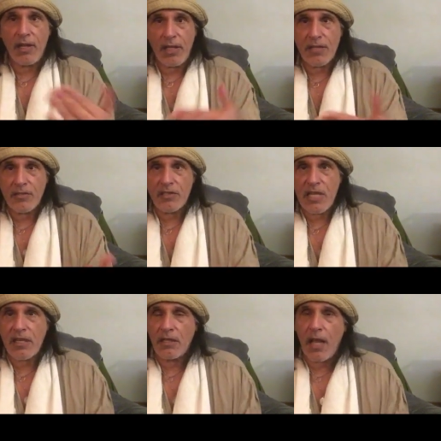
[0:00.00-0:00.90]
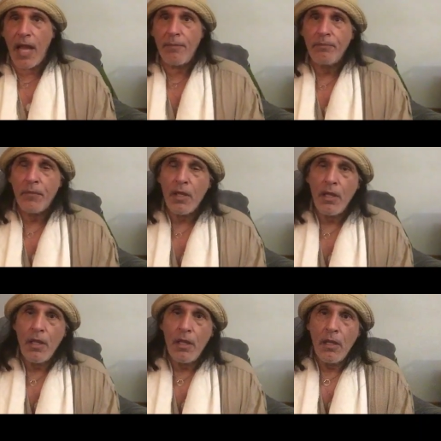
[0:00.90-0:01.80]
And that's the second lie
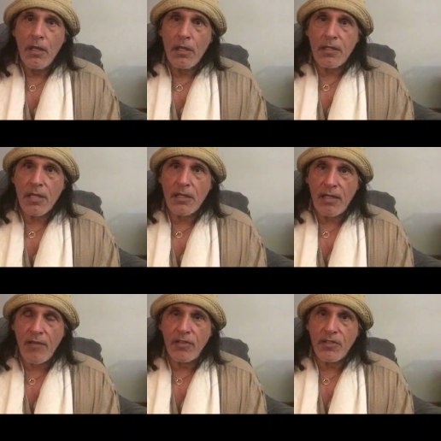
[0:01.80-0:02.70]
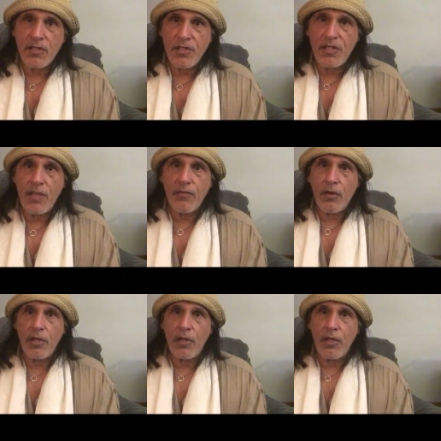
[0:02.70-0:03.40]
is that the devil's a deceiver.